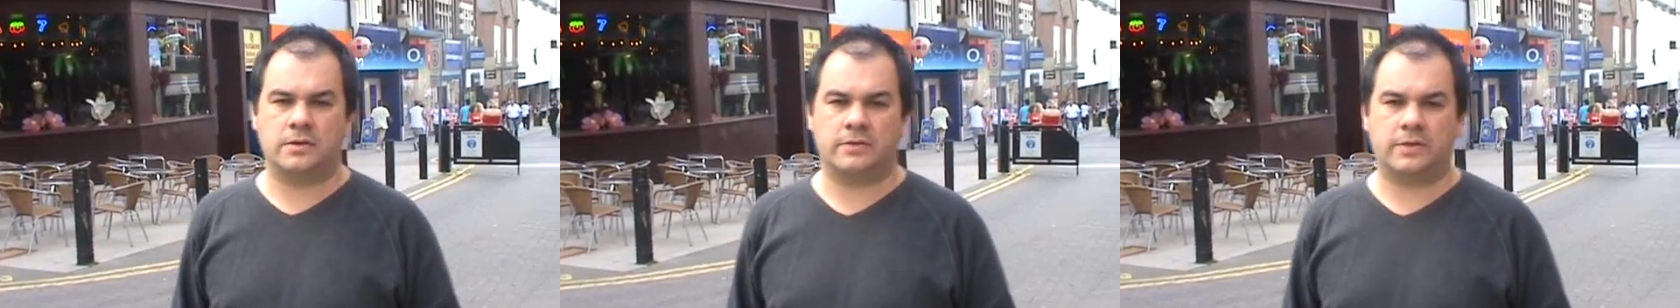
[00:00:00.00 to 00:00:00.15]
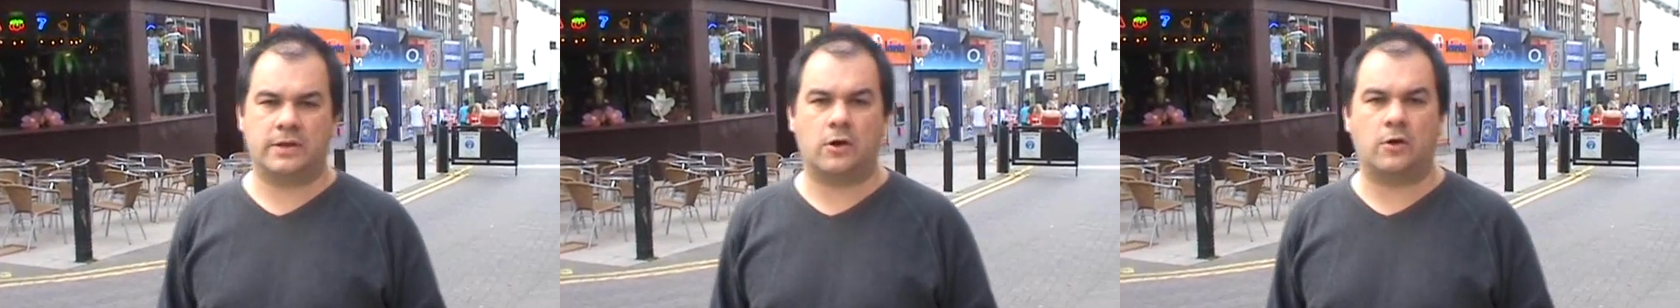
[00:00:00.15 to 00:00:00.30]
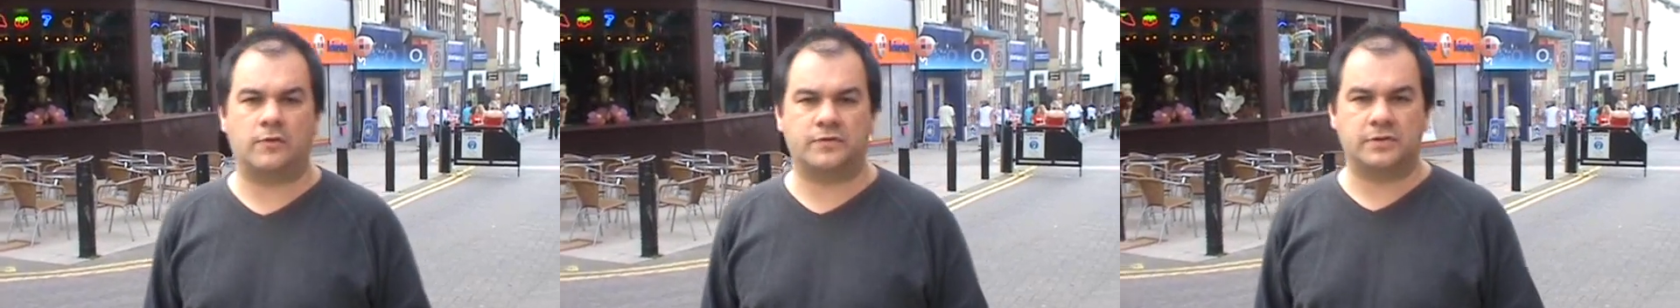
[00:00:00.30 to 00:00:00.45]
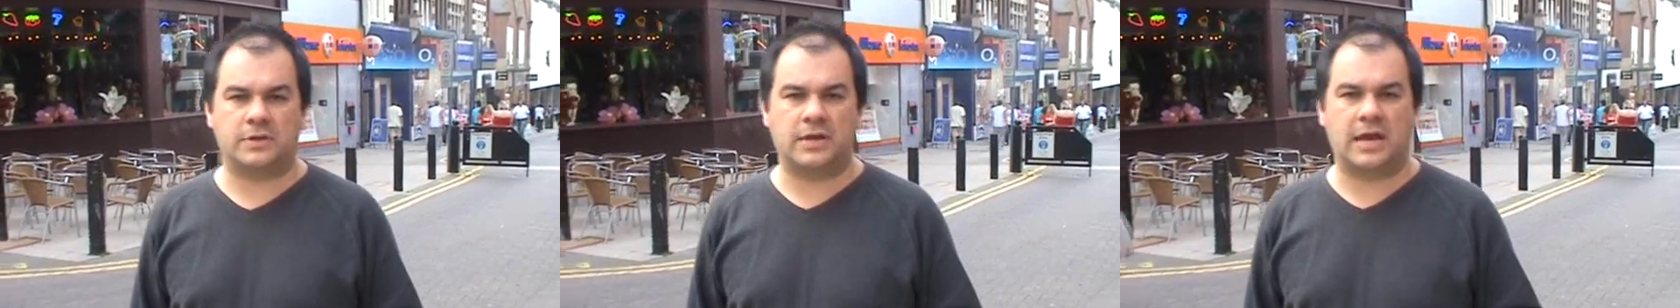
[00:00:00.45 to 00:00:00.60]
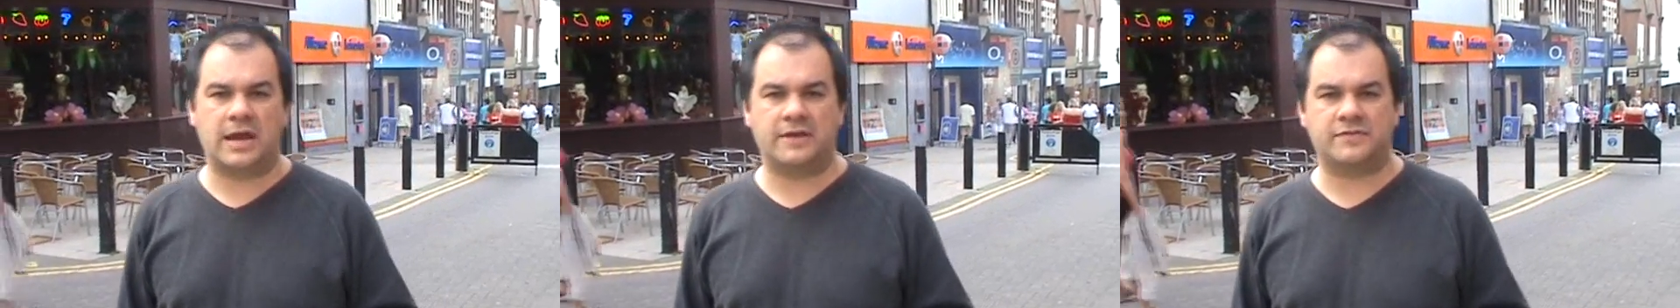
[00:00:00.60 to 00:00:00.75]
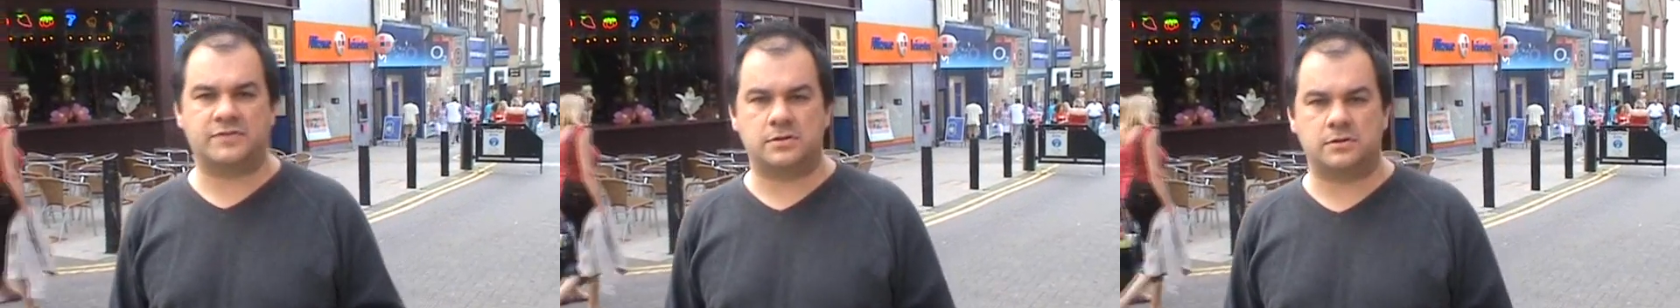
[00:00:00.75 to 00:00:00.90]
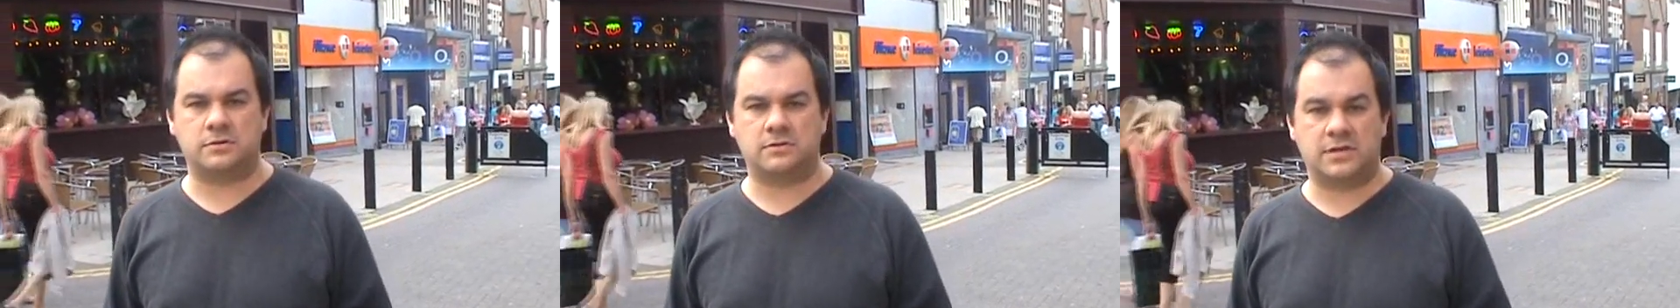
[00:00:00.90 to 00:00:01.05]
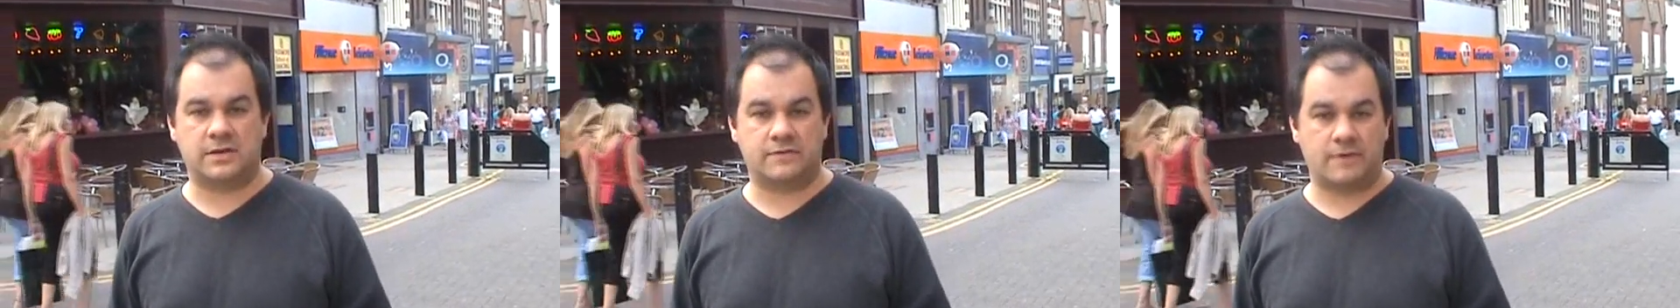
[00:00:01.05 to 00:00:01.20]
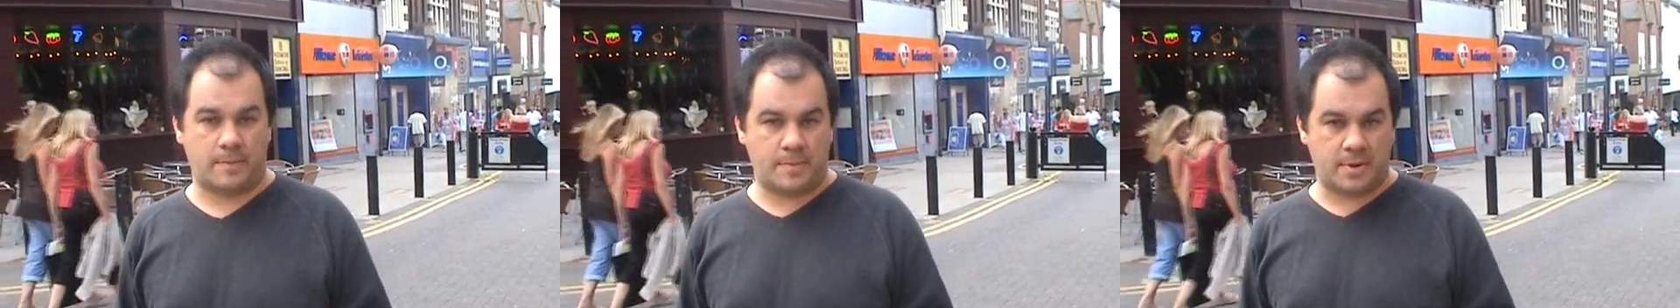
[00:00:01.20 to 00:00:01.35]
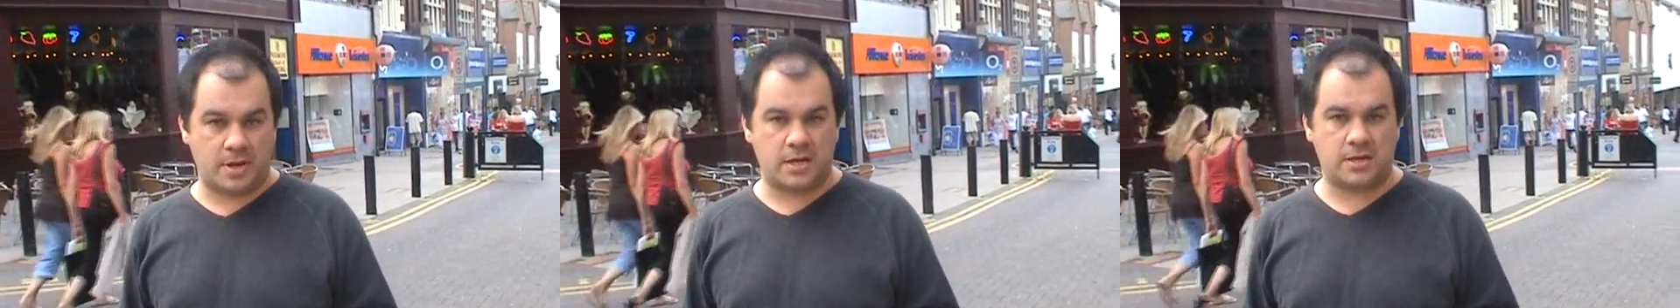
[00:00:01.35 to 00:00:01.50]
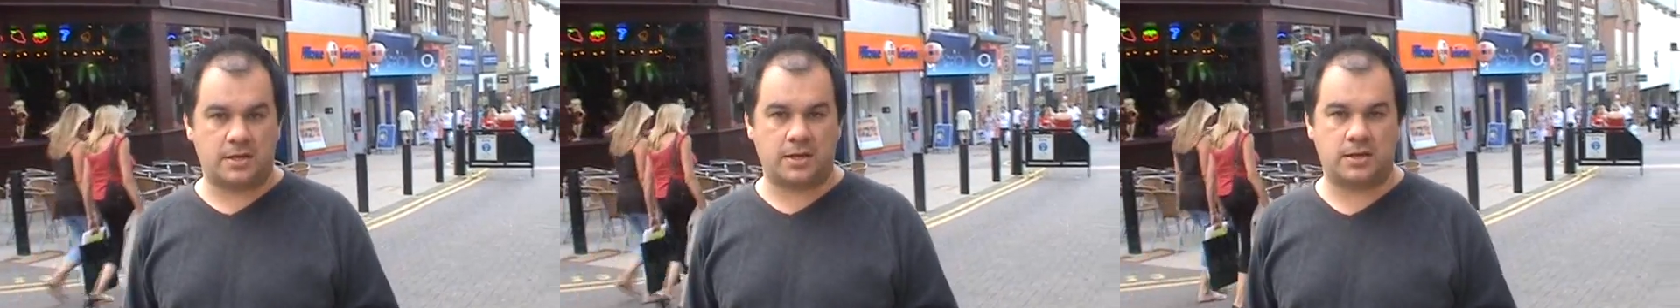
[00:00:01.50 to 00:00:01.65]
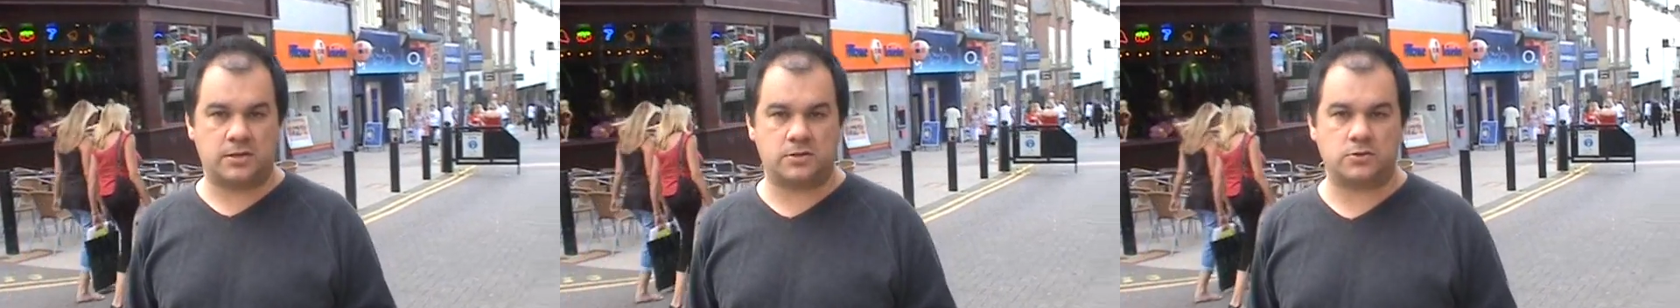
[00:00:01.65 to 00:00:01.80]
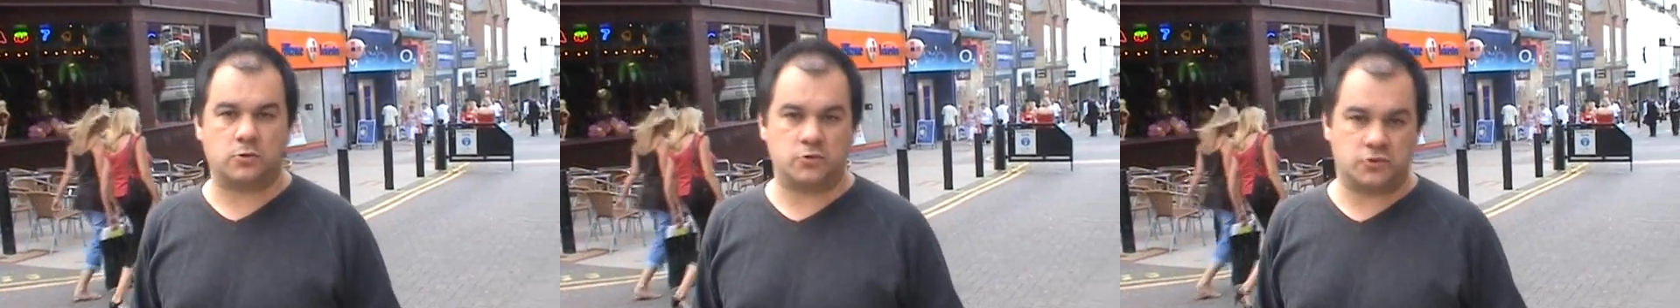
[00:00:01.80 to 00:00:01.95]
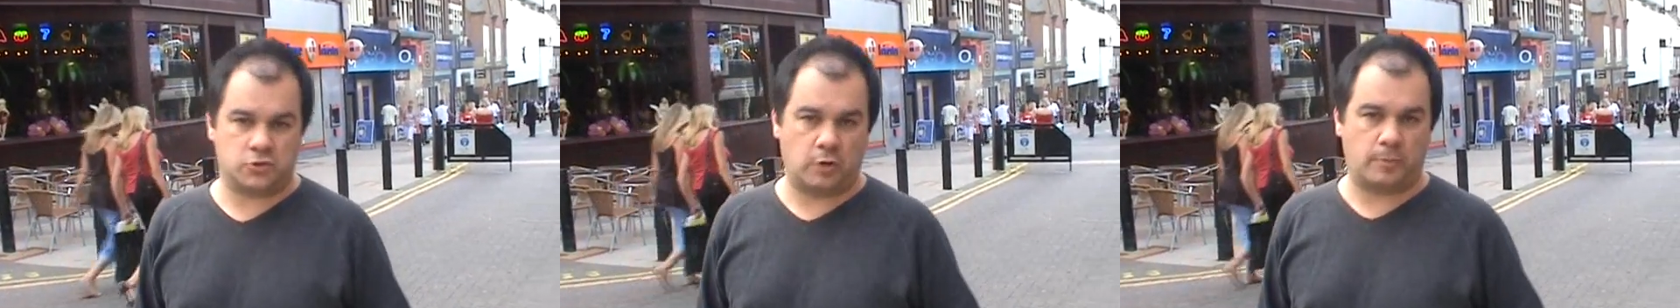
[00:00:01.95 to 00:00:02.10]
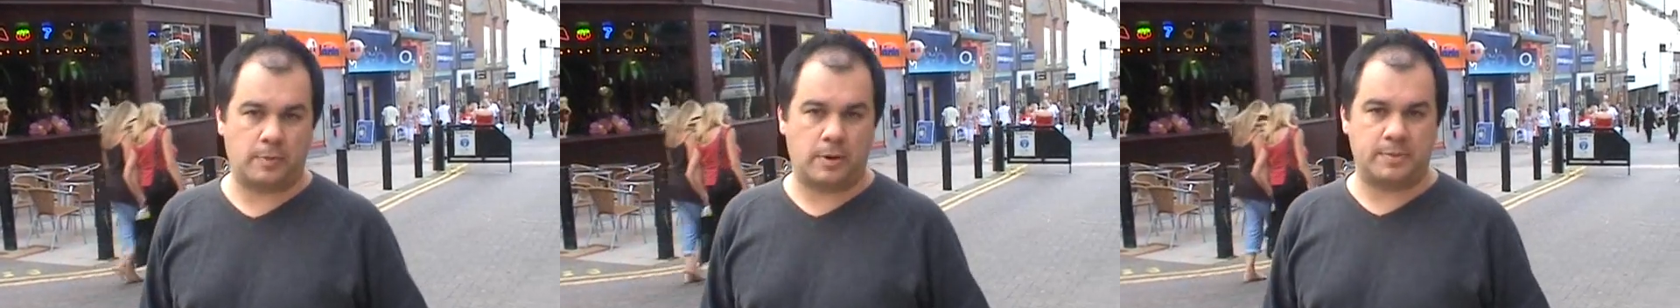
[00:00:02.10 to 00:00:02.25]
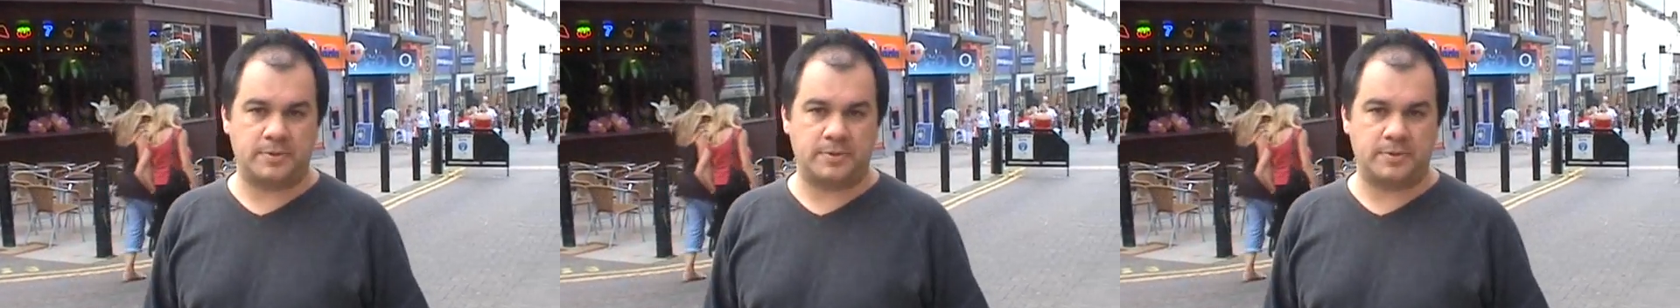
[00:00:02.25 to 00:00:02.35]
They often have to give up earnings or job